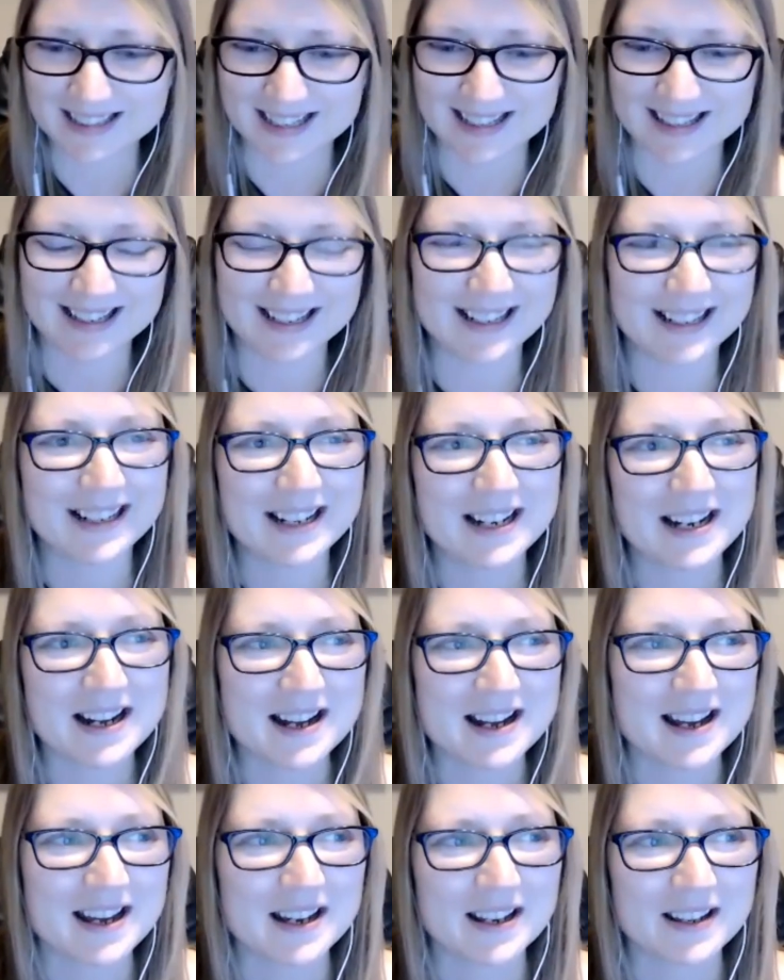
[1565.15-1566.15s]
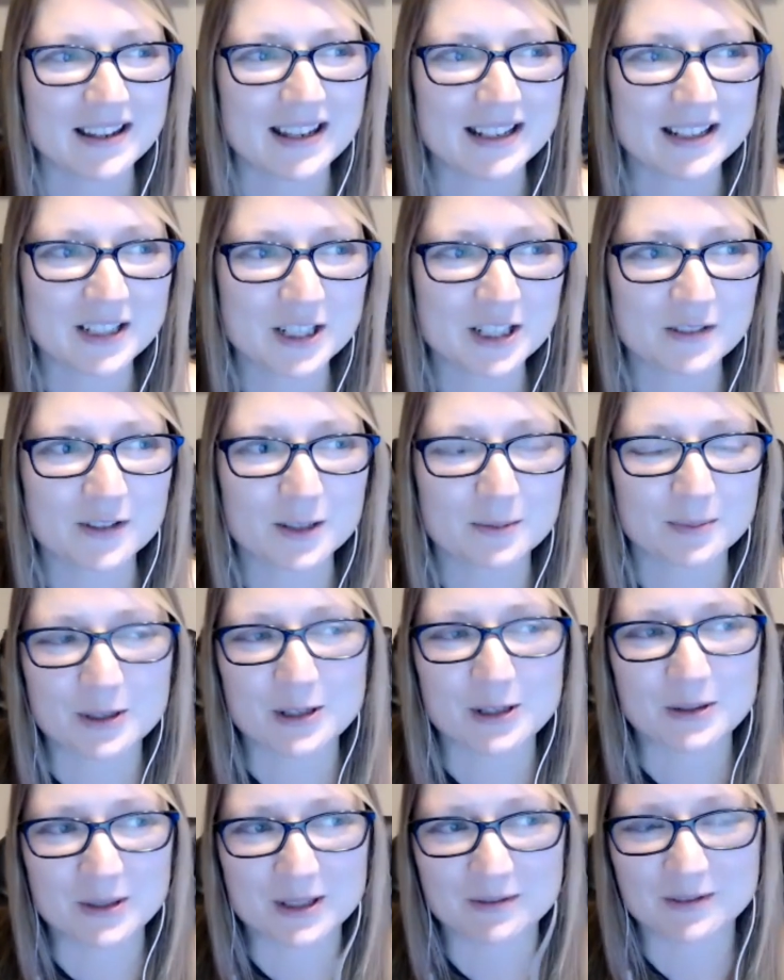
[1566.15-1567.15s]
I think the
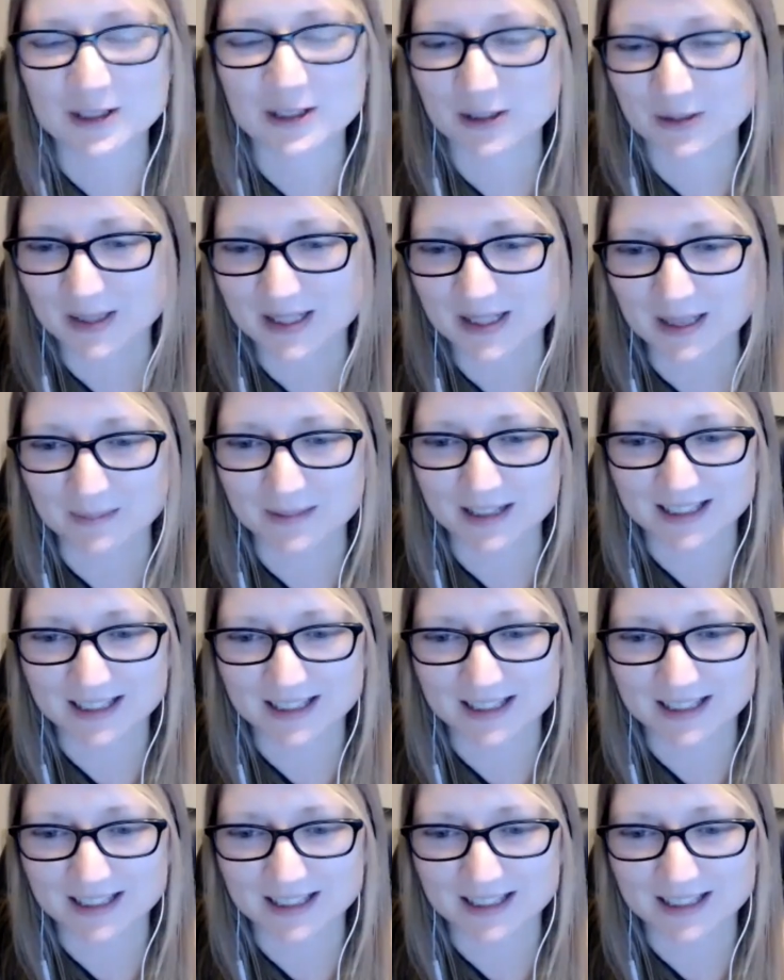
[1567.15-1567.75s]
Introvertpreneur Virtual Summit